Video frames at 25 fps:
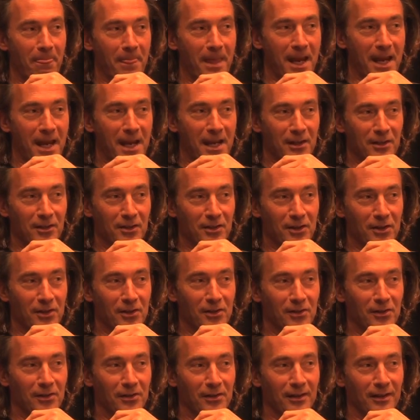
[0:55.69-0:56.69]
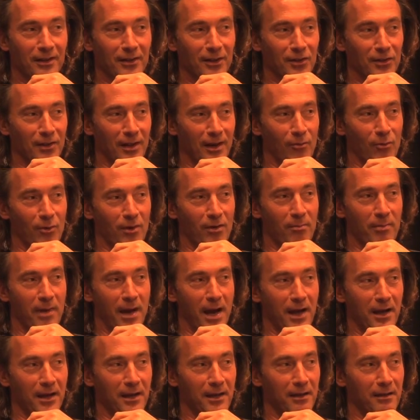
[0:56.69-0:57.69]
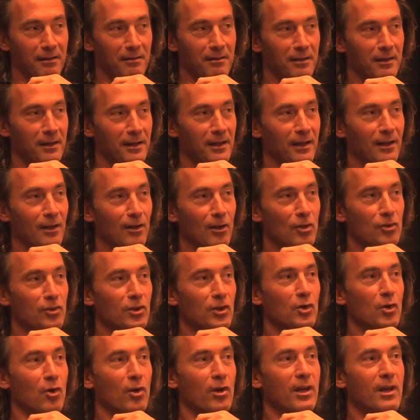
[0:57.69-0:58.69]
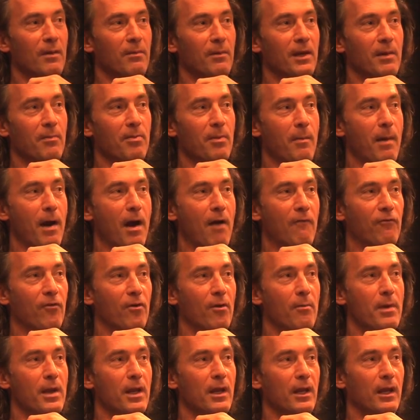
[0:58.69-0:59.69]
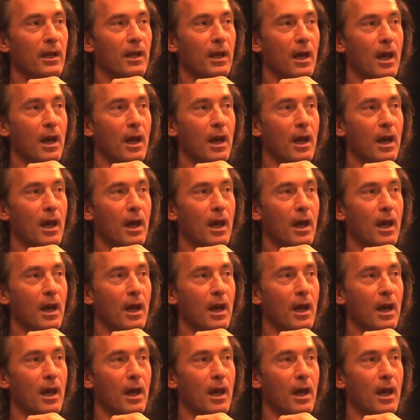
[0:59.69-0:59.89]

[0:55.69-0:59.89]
And so it looks like we're back in. Close the door. Keep him out for a minute,